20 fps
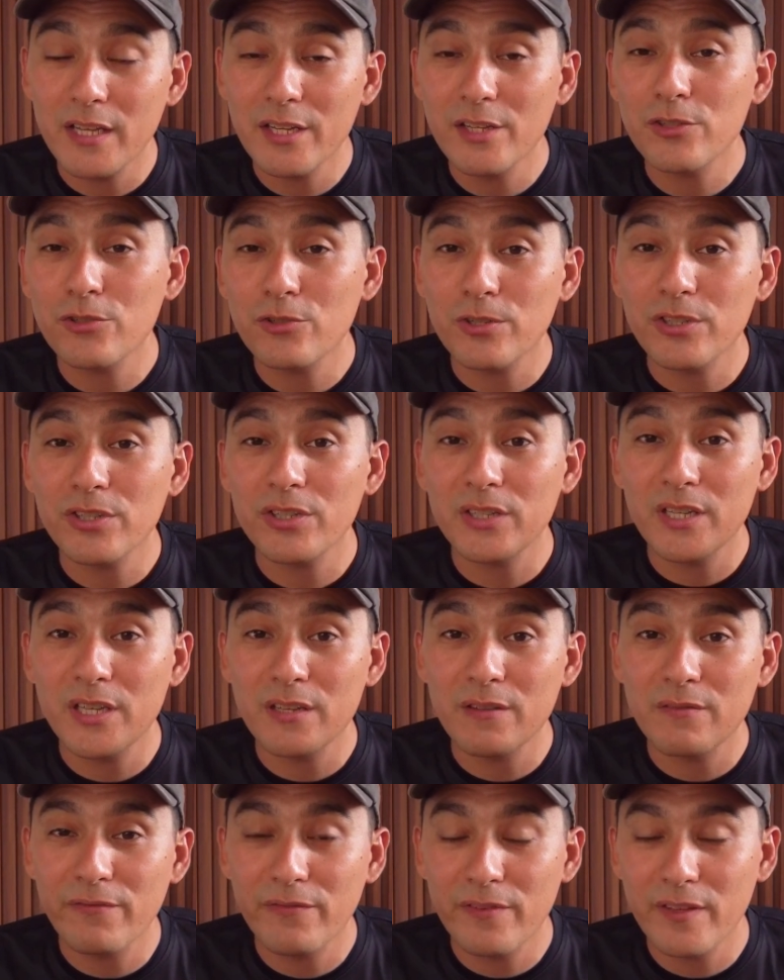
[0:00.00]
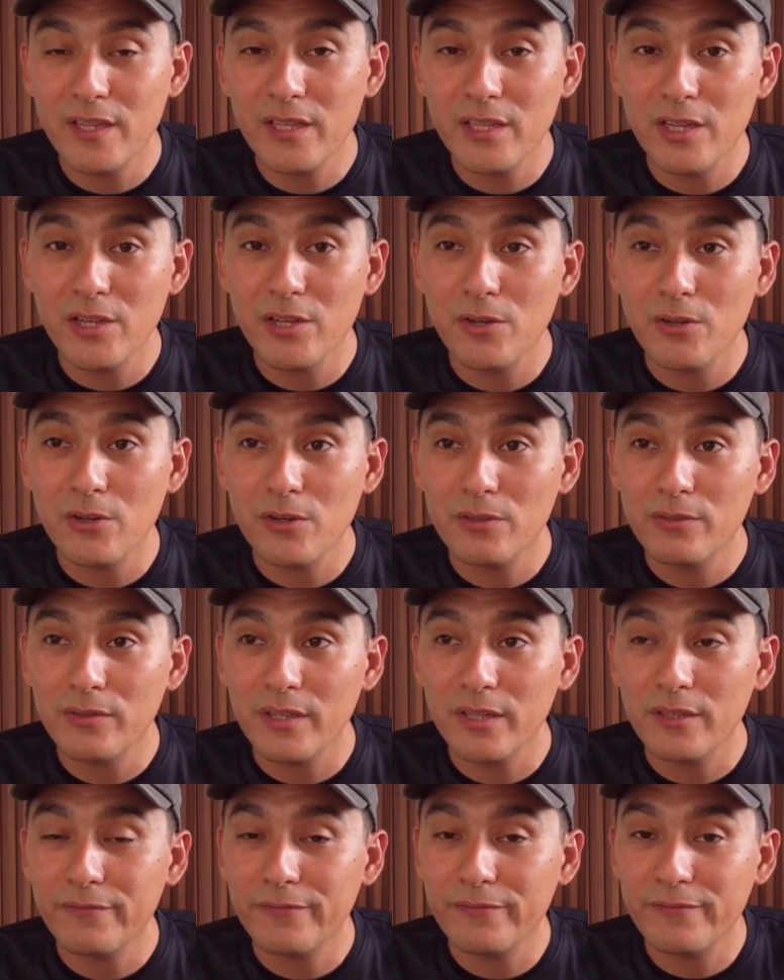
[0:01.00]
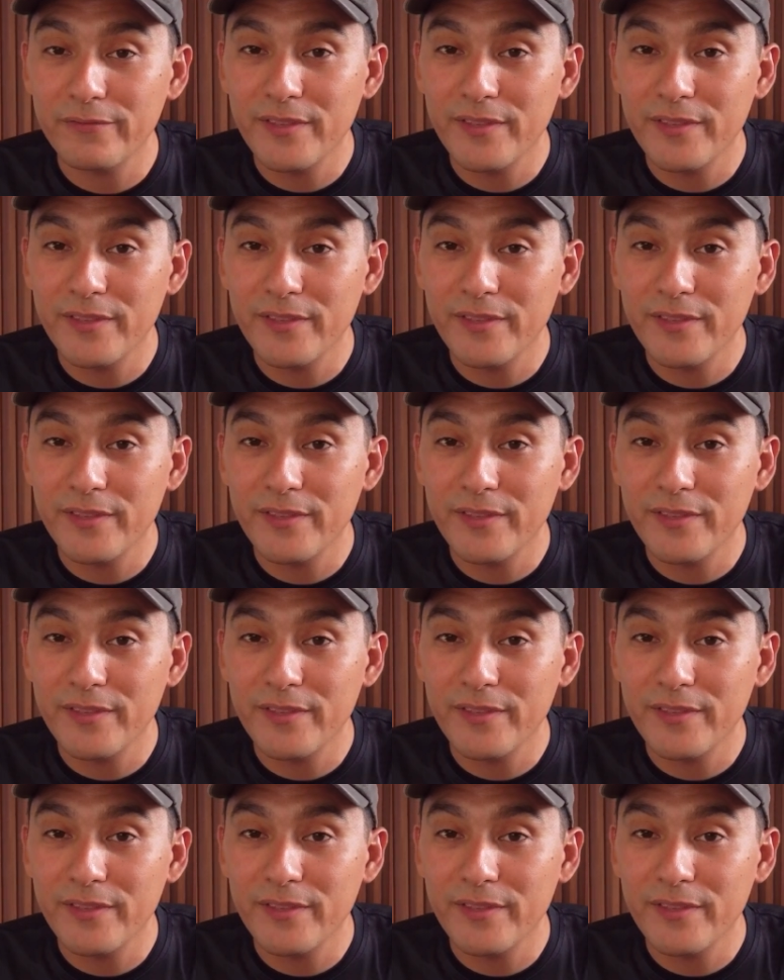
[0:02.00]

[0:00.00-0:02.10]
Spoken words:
interesting video if